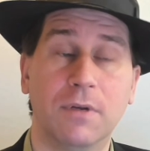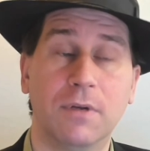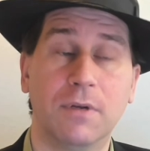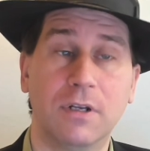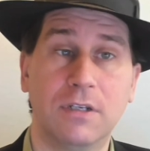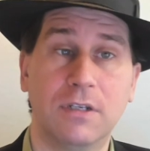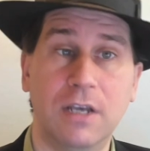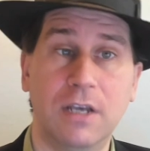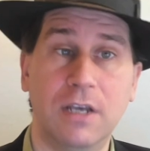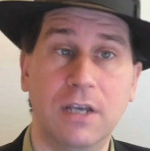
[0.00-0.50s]

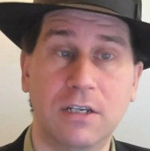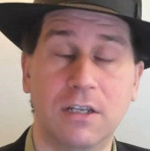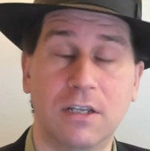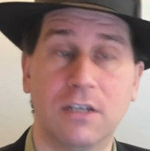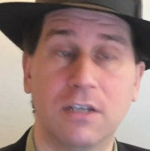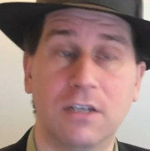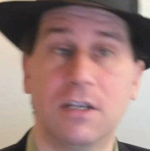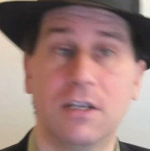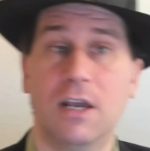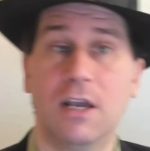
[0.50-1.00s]
task
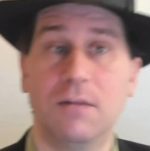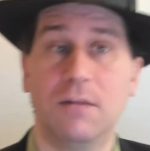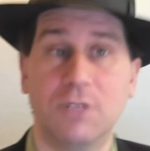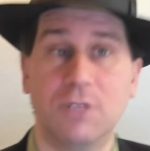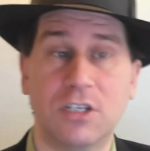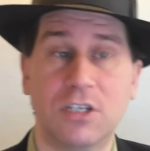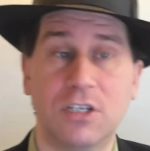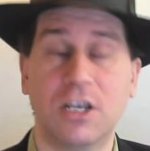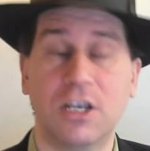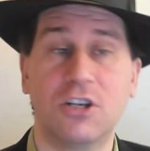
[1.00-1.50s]
list and I'm
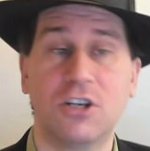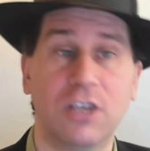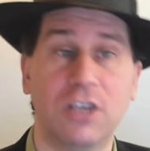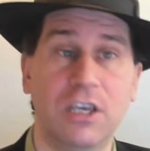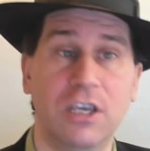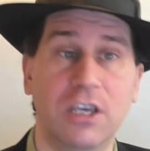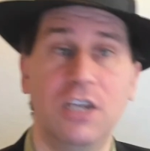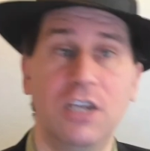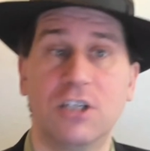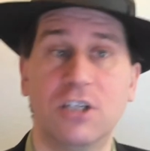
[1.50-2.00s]
just scheduling
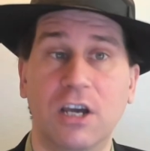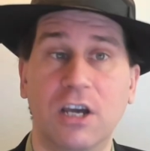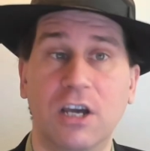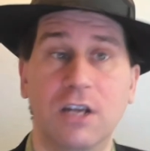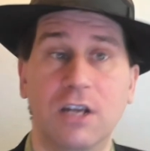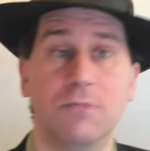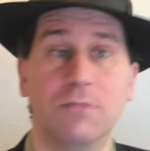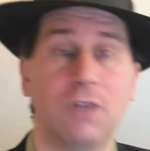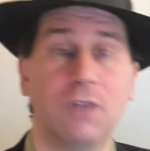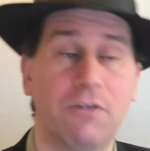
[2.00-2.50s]
each
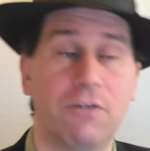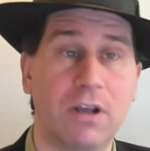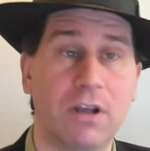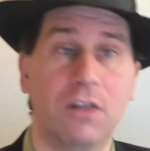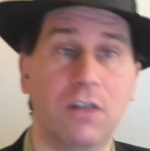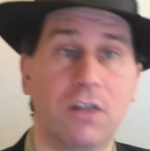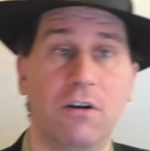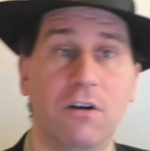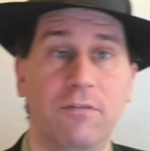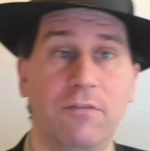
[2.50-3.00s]
item
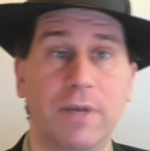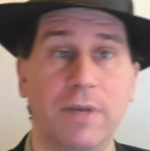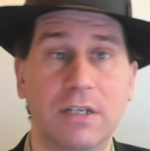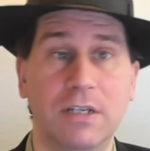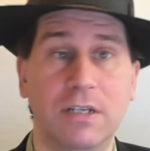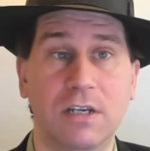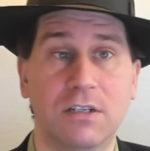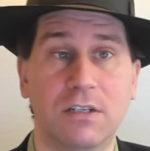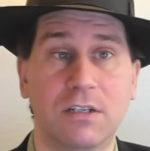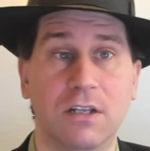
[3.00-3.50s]
directly off my
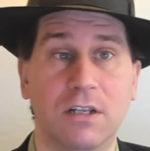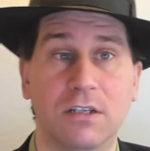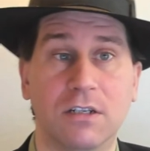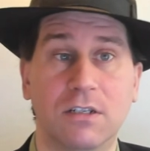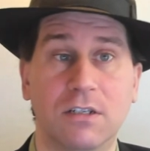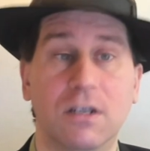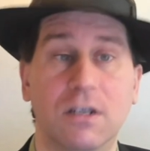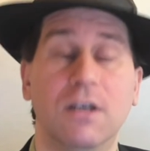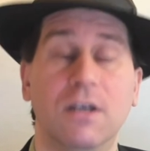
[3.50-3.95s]
task list,